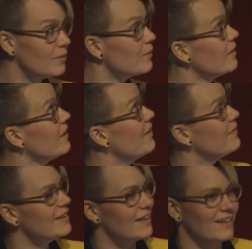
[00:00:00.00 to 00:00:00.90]
And we're really
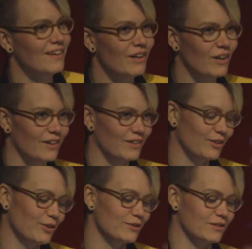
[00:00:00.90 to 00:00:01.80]
happy that our
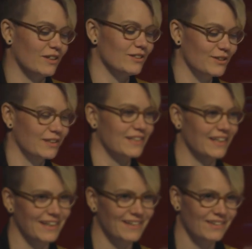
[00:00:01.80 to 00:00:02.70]
users are also
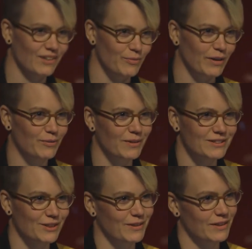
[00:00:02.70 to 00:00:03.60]
excited about
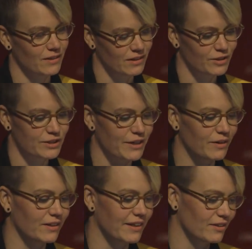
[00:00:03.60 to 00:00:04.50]
Monzo and
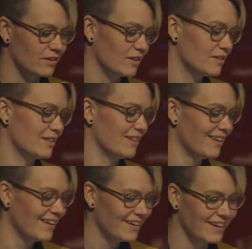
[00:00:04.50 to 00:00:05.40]
sharing their thoughts and
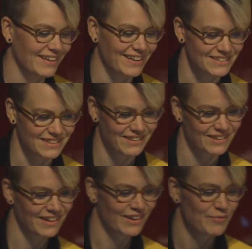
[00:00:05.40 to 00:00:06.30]
ideas
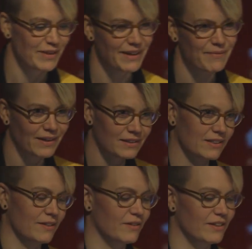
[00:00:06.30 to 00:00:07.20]
and piggy banks
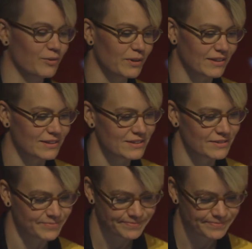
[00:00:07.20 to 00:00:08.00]
and everything with us.